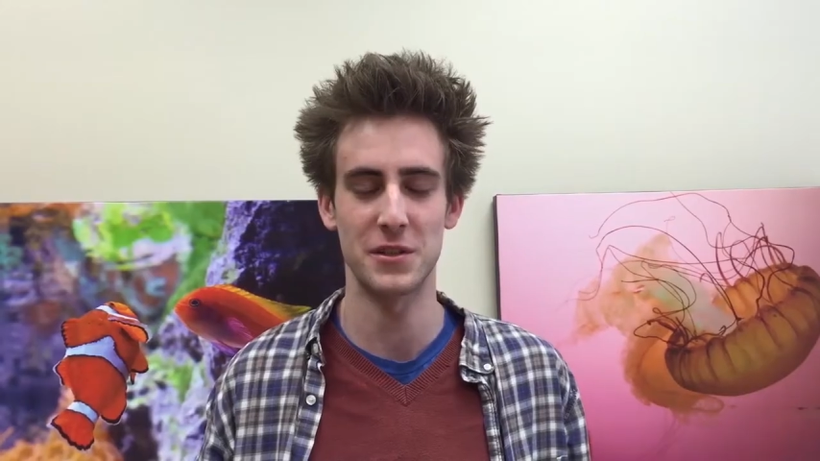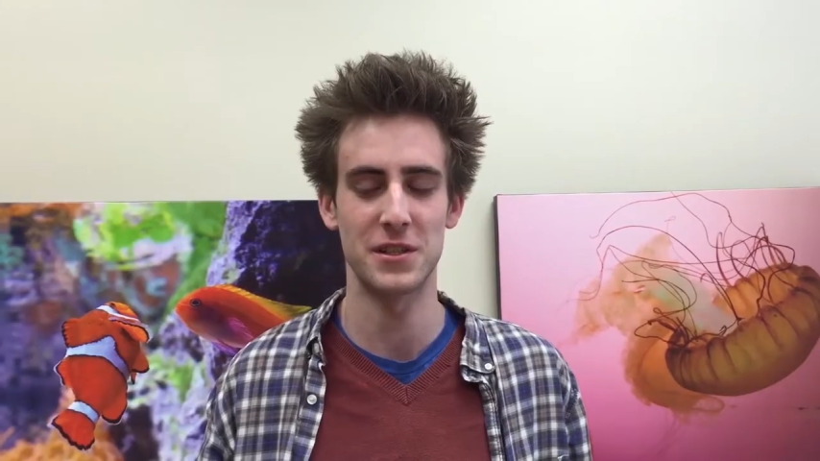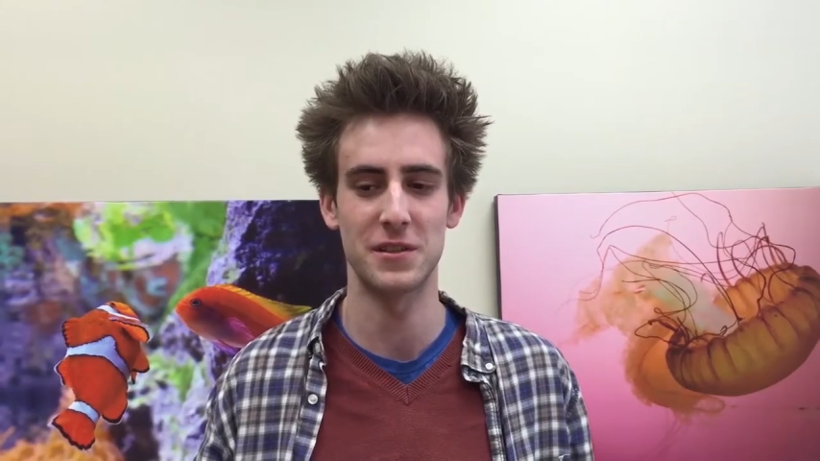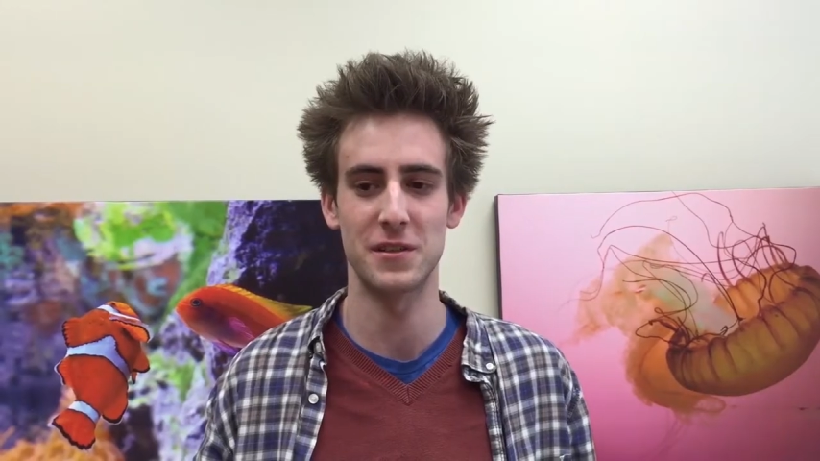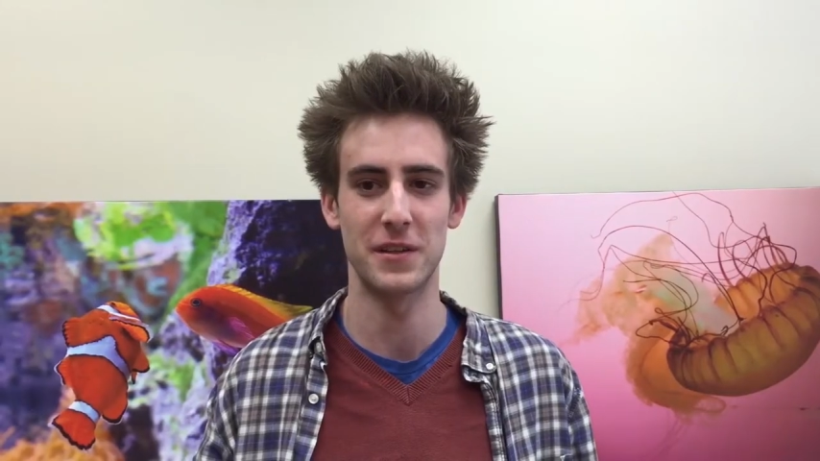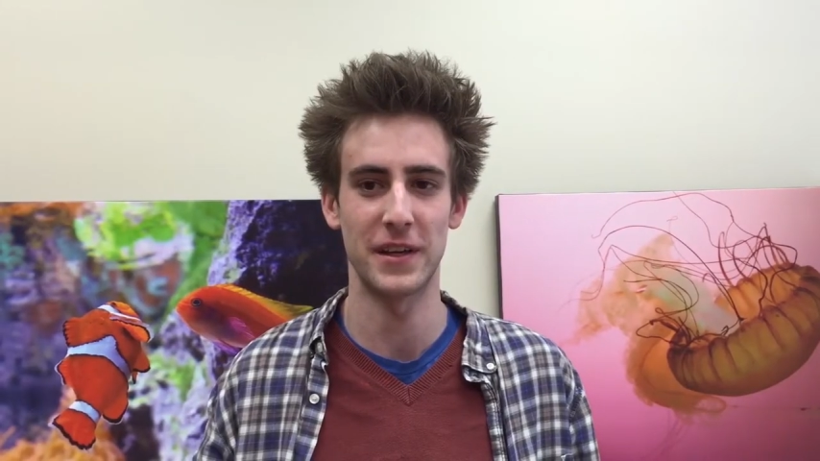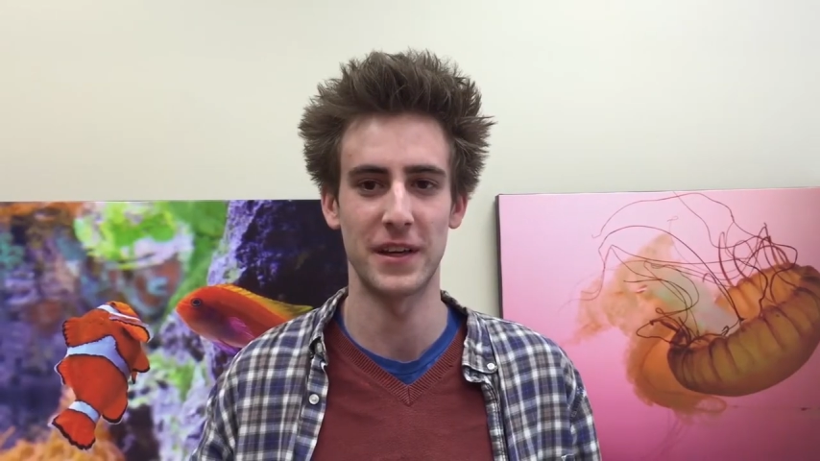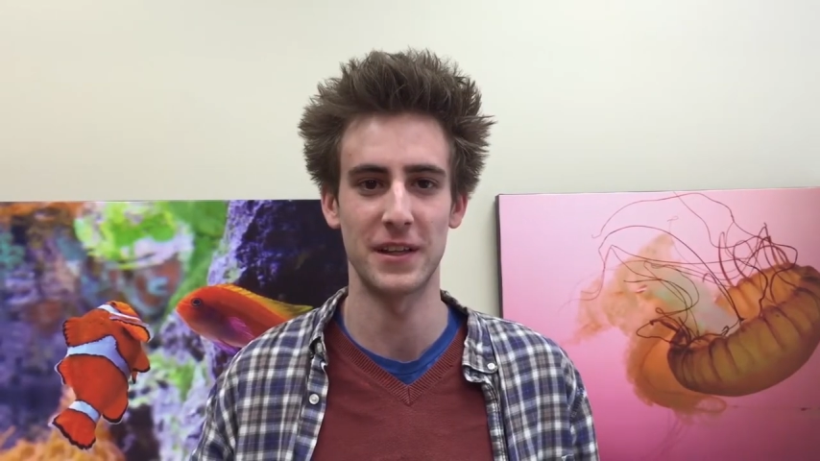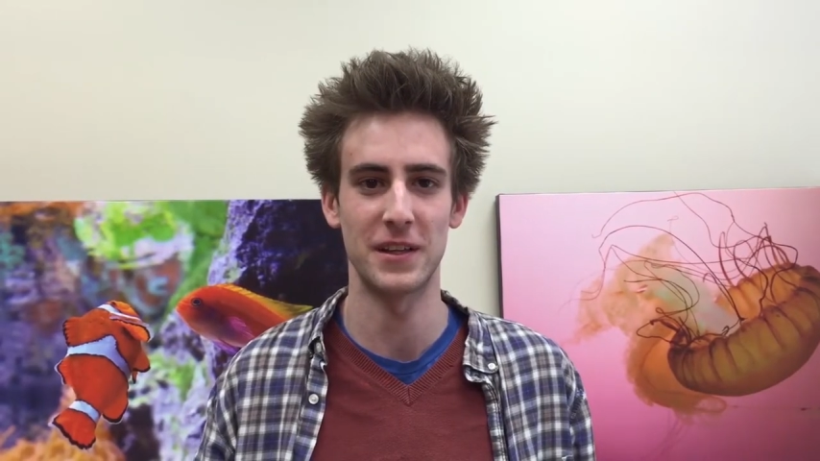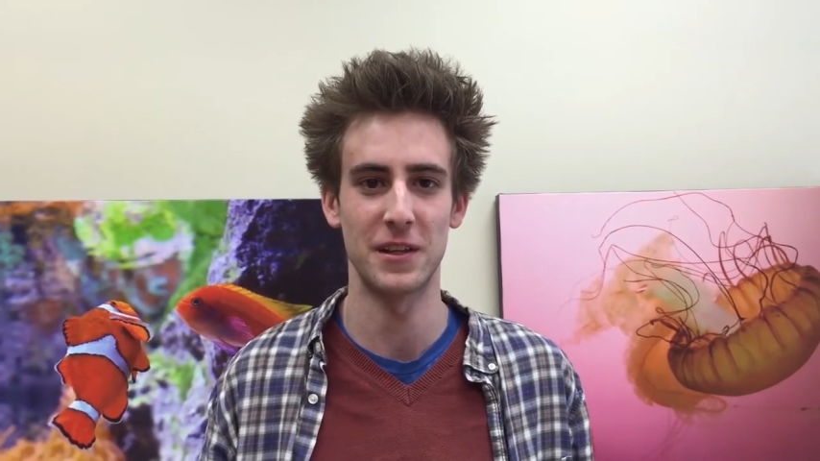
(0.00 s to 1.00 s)
I was
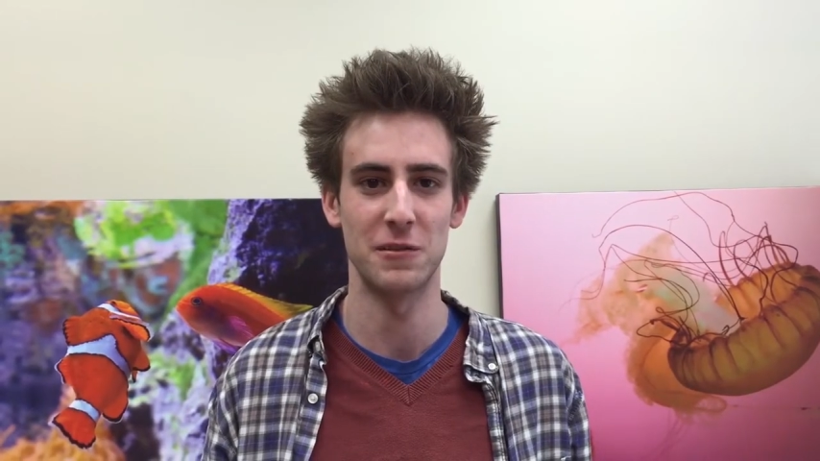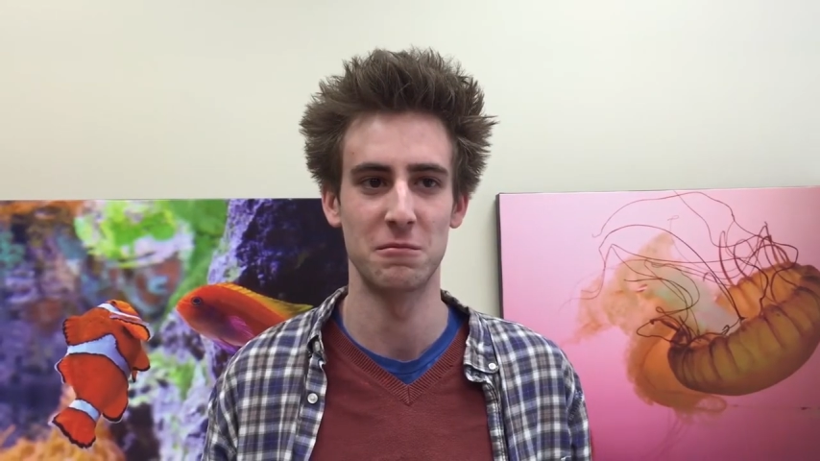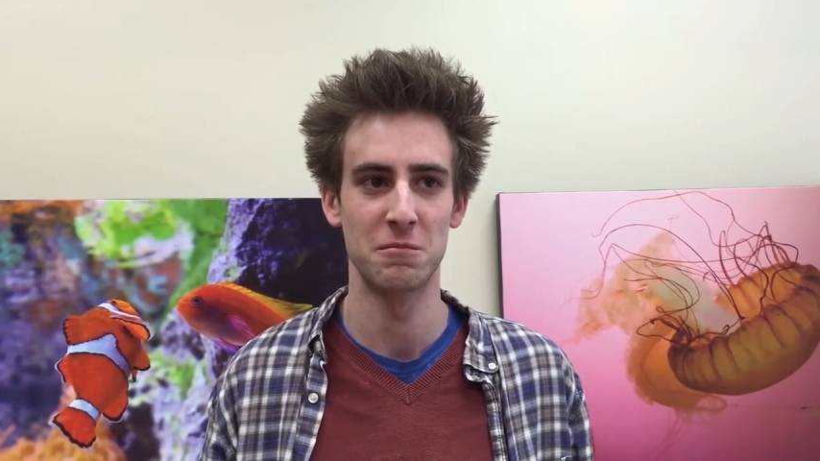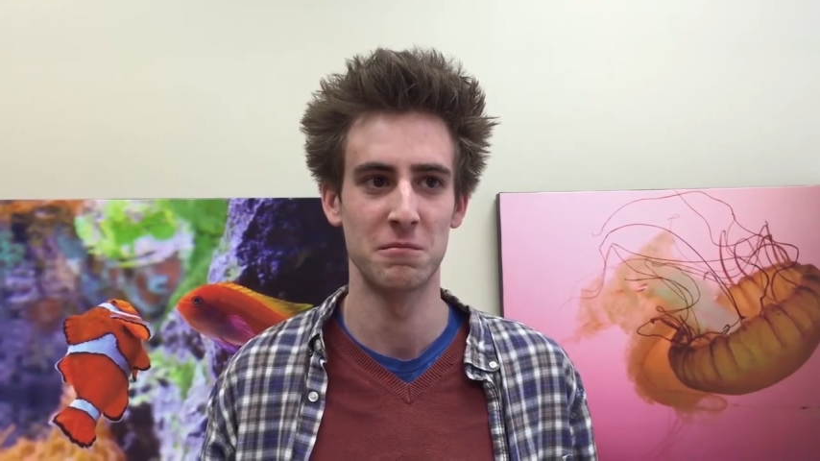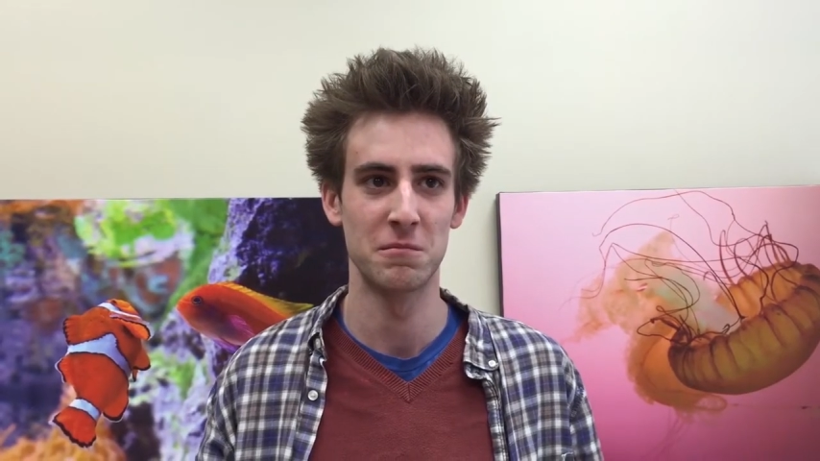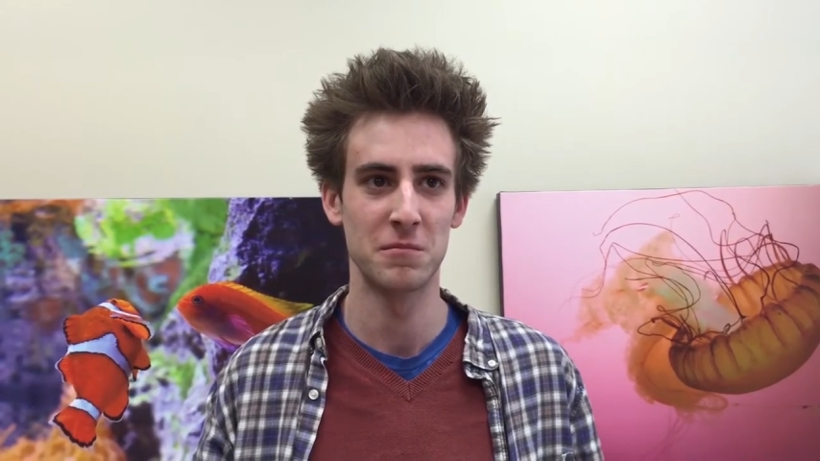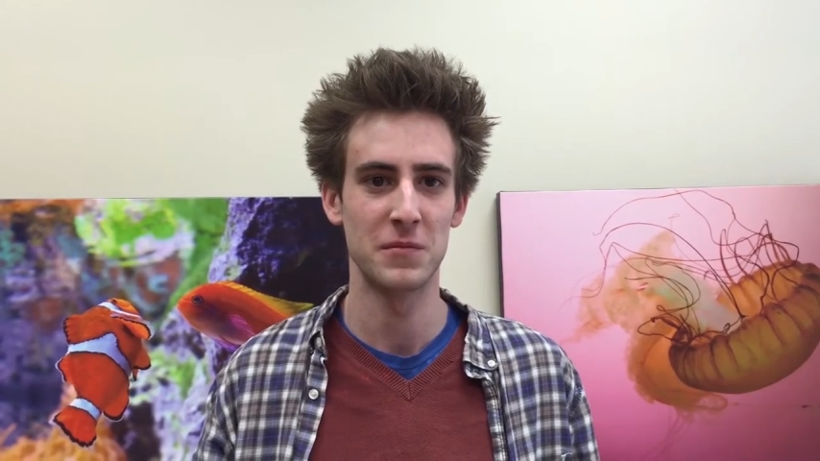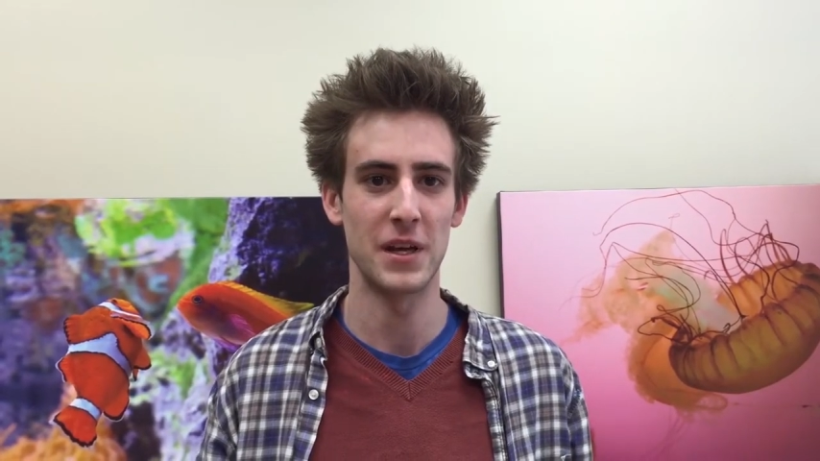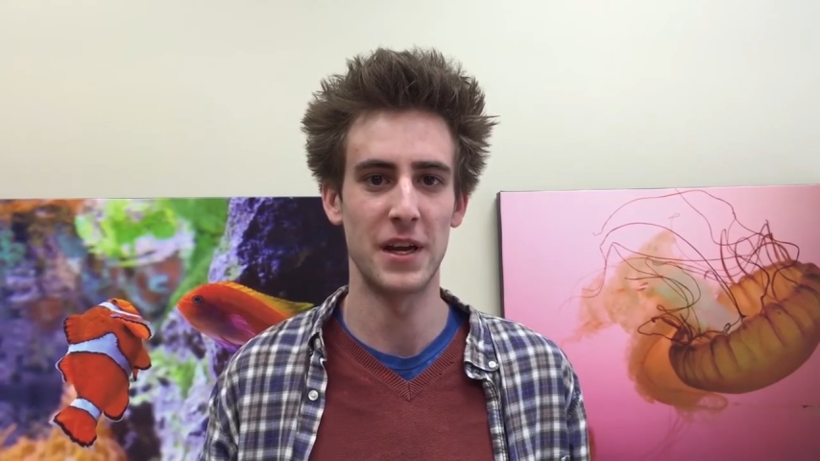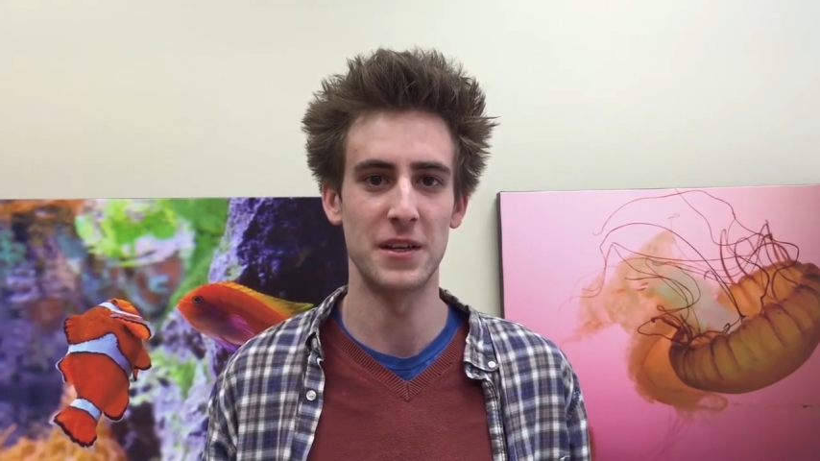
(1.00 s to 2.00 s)
like at the
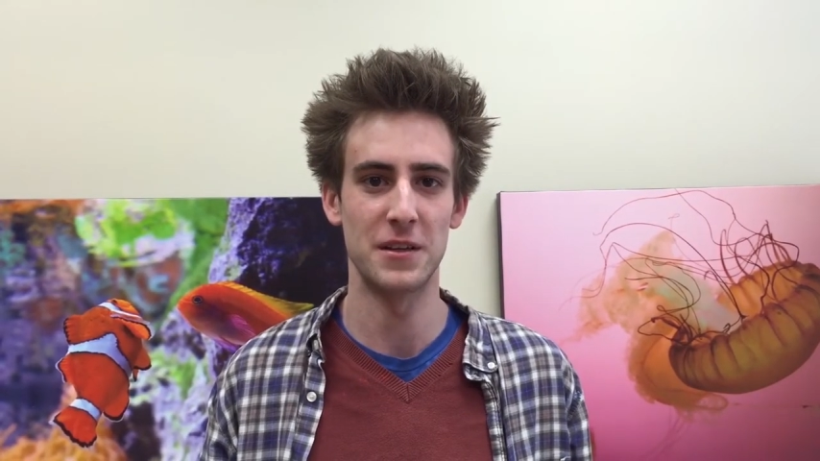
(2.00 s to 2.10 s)
end